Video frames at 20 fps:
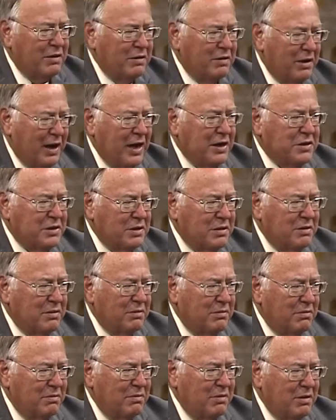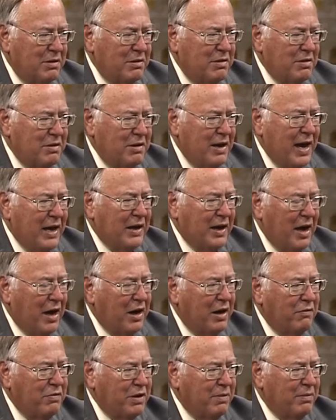that, that
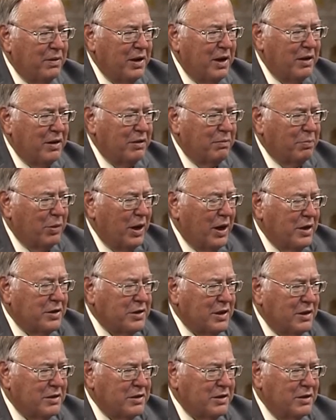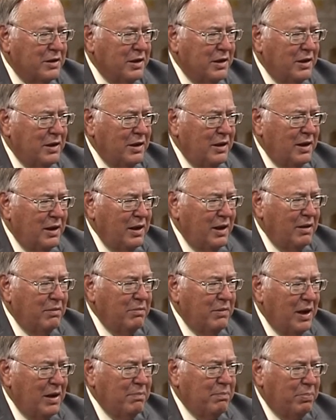out of the, of the process
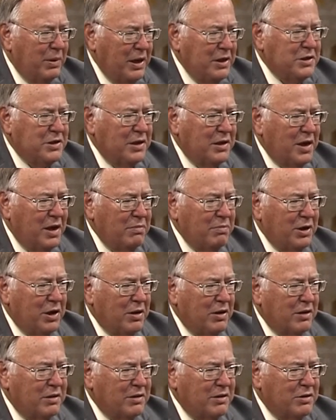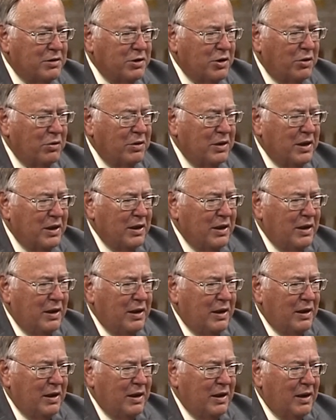and, and base it on merit. So
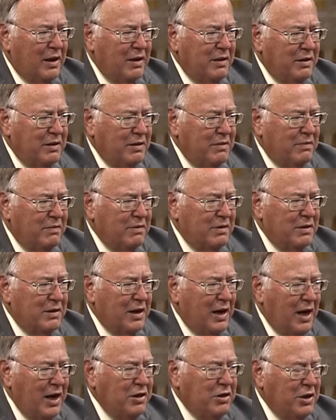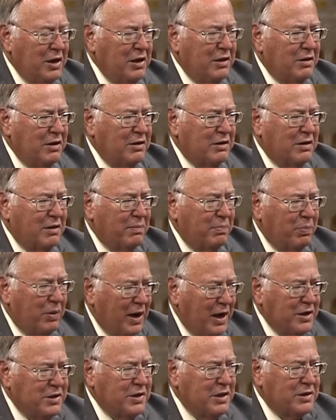uh, I think that the
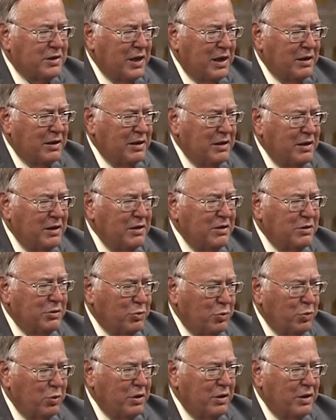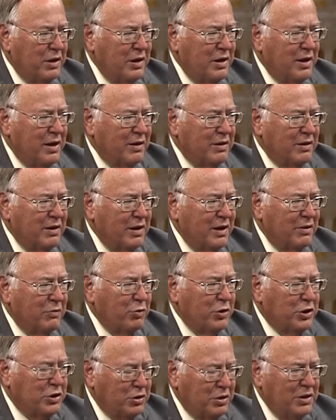process is worthy and, and
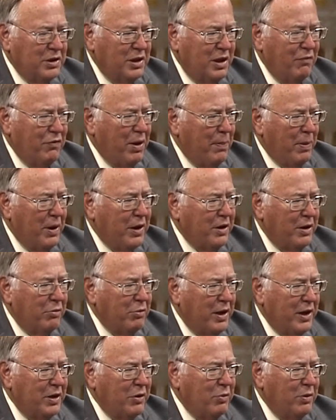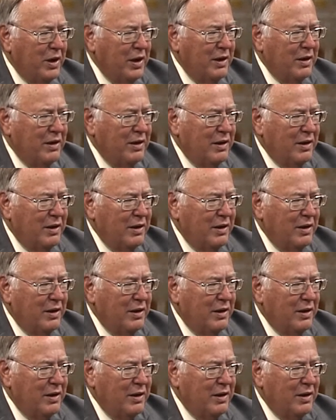we shouldn't give up on it right away.